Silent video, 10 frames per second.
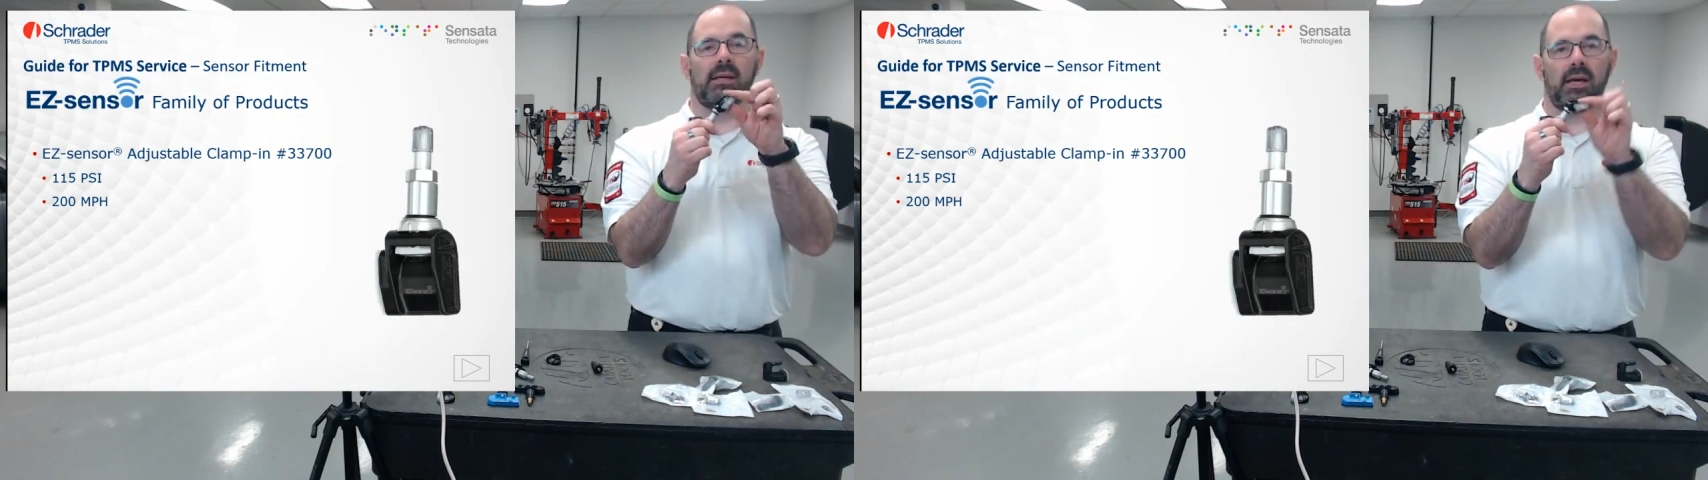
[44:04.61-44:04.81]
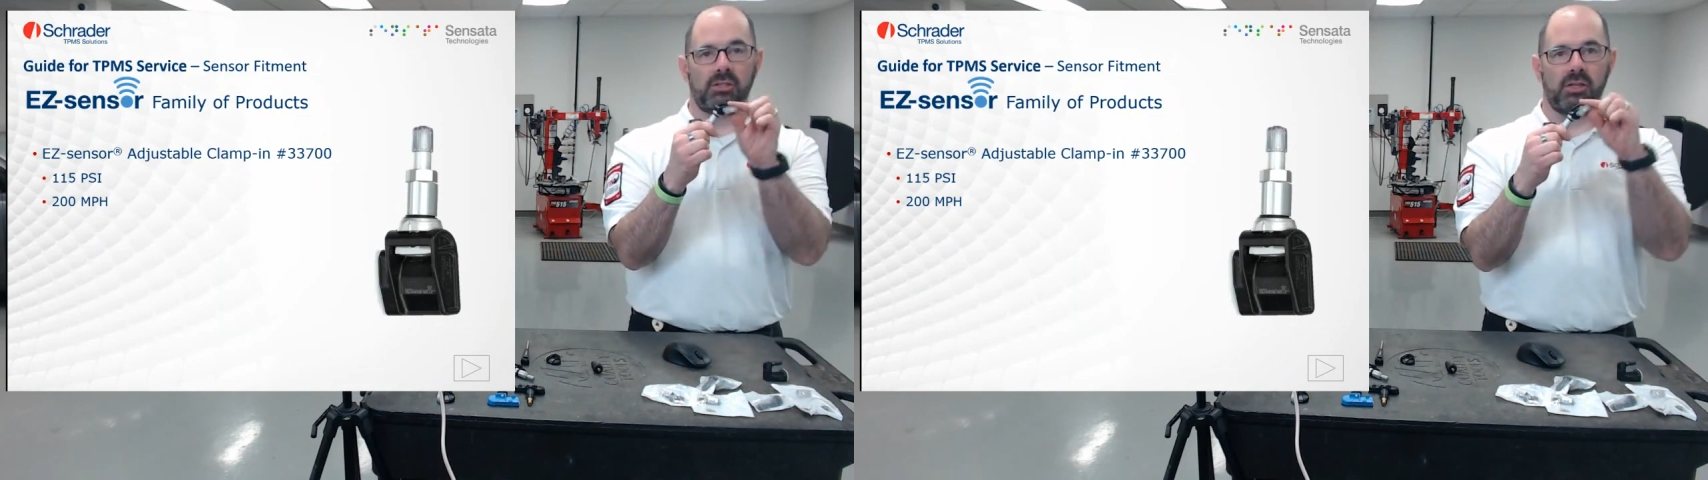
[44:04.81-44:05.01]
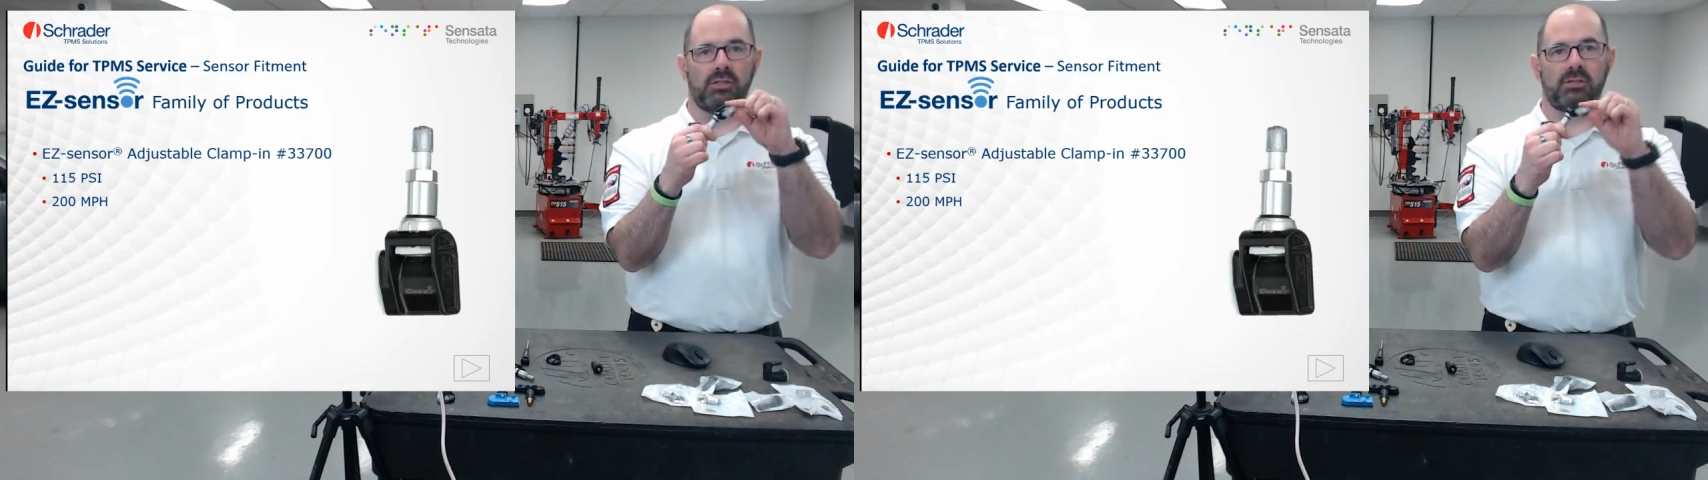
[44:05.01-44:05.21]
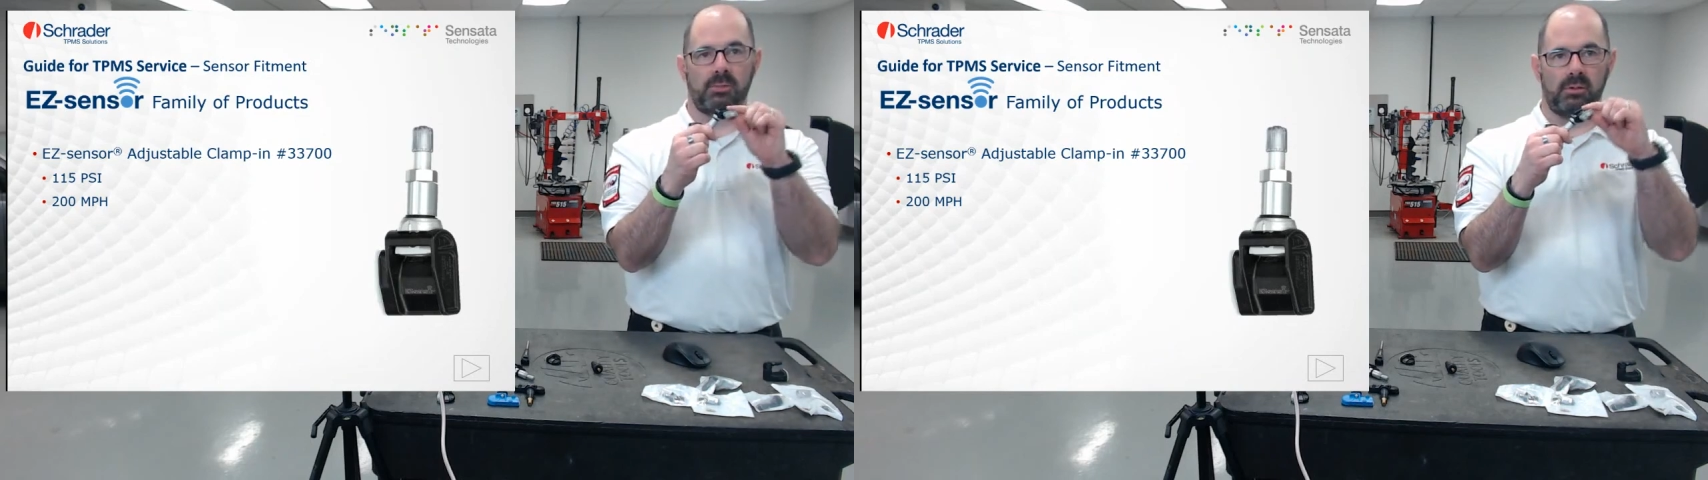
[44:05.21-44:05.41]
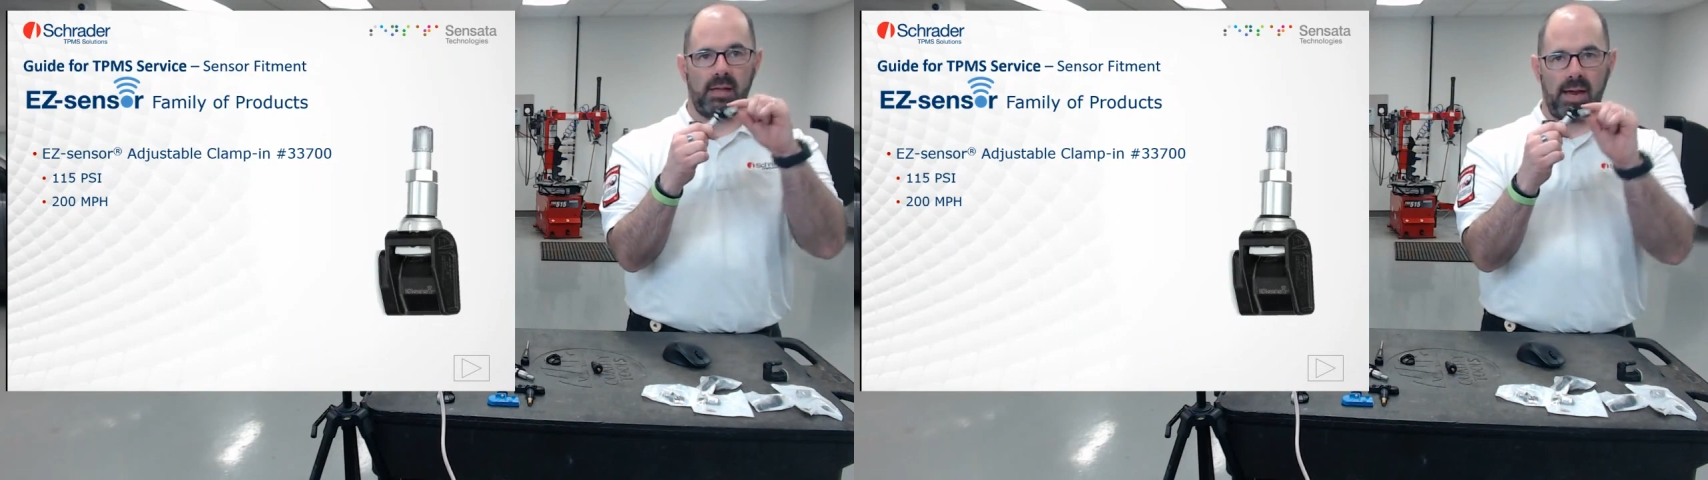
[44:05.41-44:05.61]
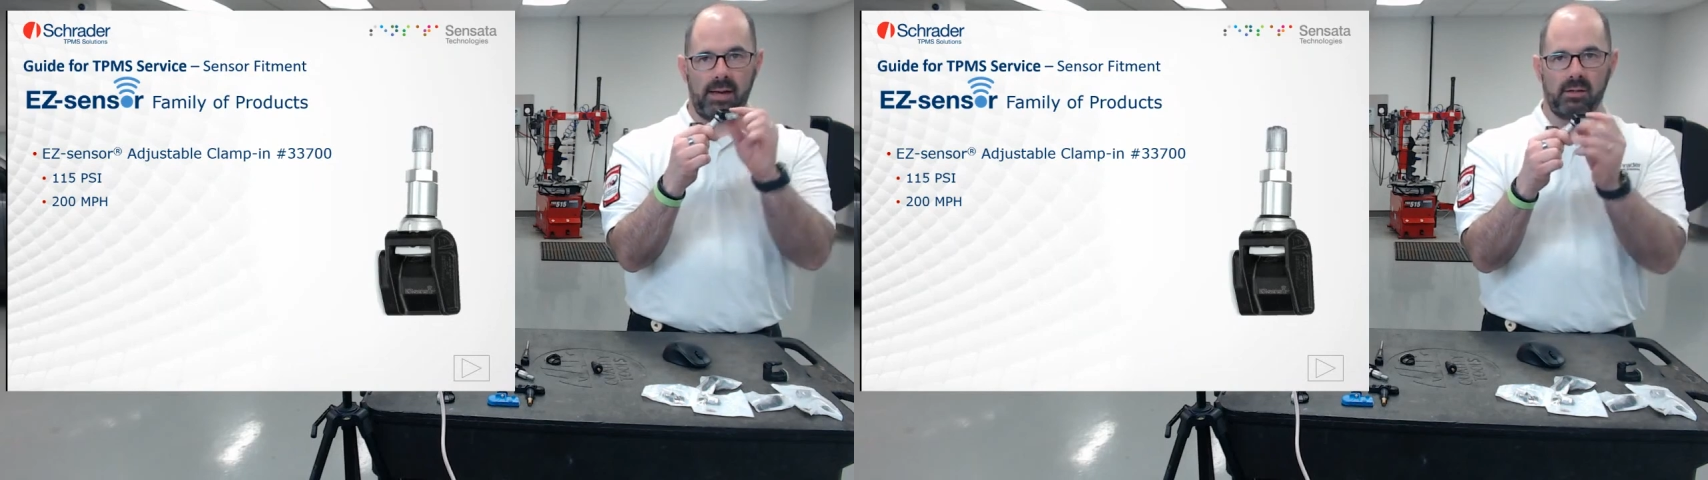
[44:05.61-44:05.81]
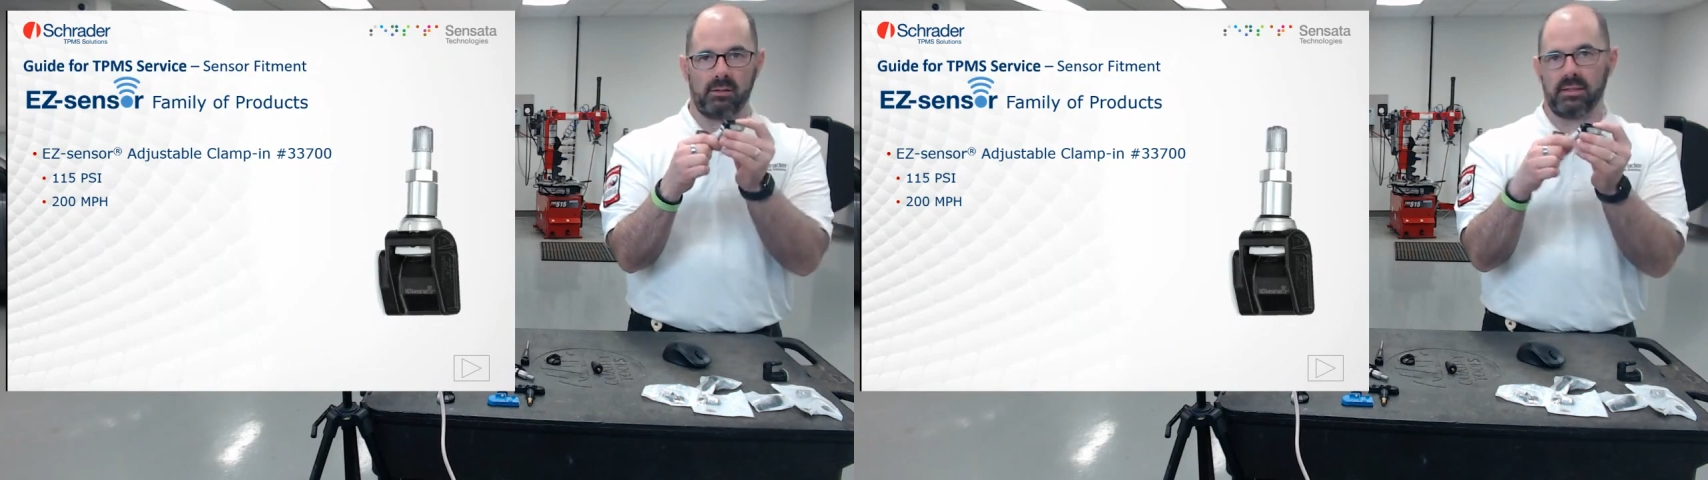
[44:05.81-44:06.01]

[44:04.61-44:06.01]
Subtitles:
adjustable angle